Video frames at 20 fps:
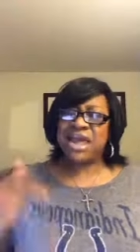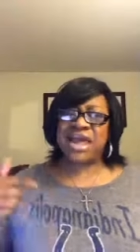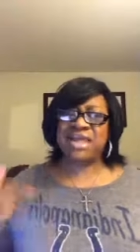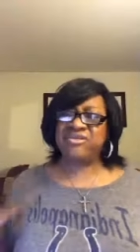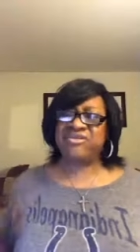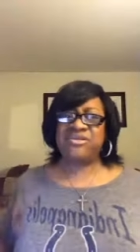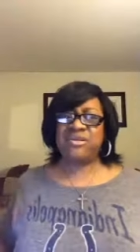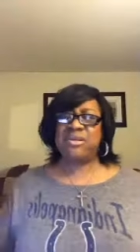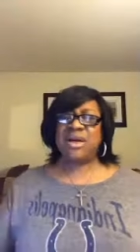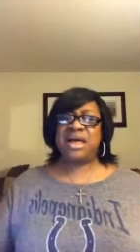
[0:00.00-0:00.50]

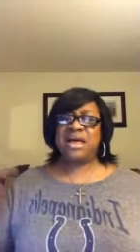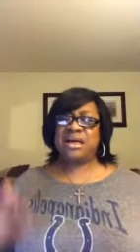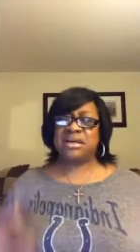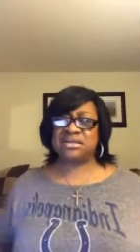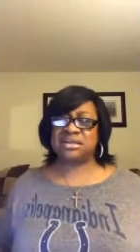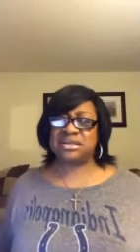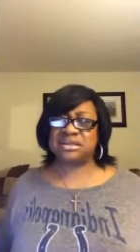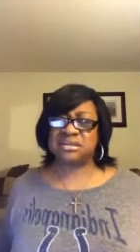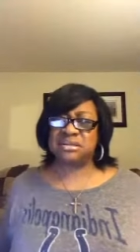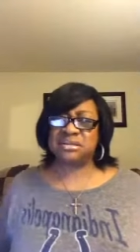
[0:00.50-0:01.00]
hidden from
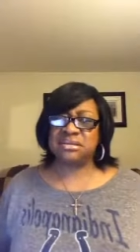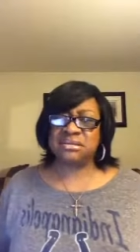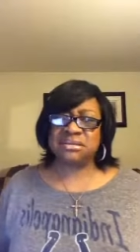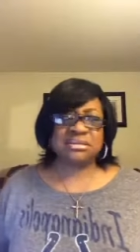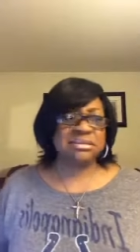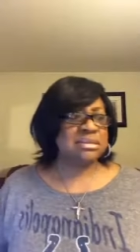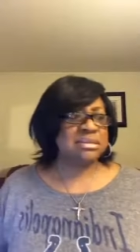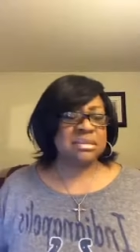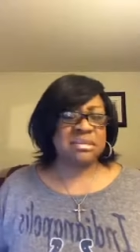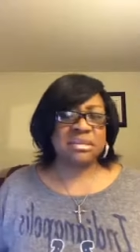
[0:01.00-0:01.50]
us.
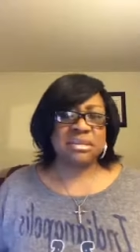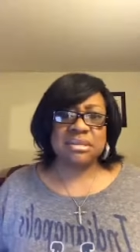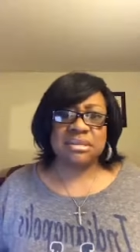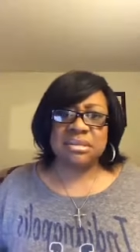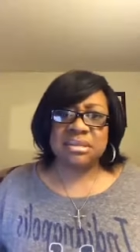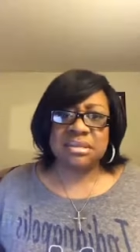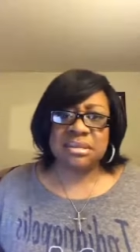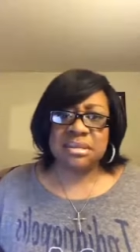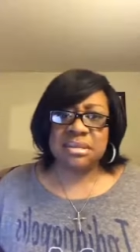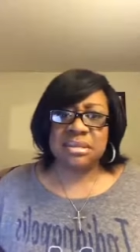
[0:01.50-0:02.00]

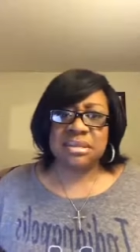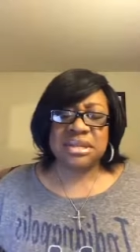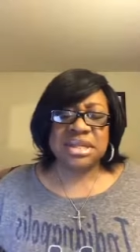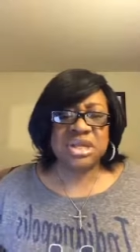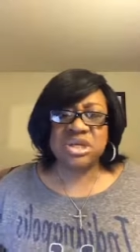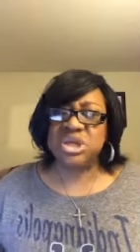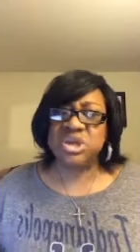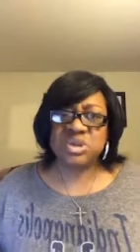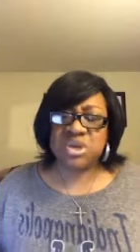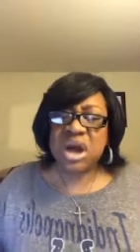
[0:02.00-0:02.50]

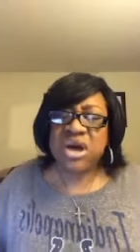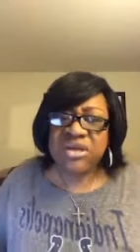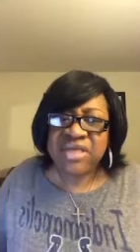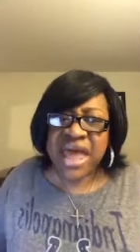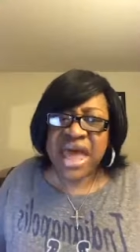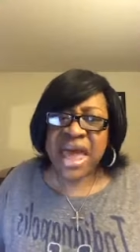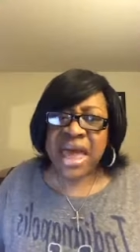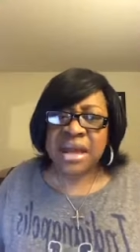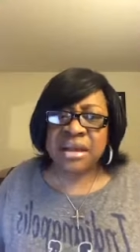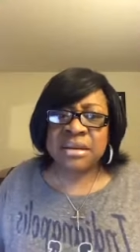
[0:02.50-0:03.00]
Did you know
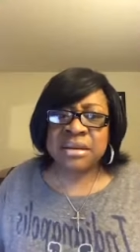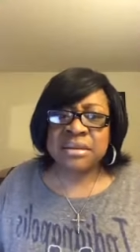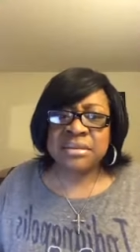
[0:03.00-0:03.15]
that?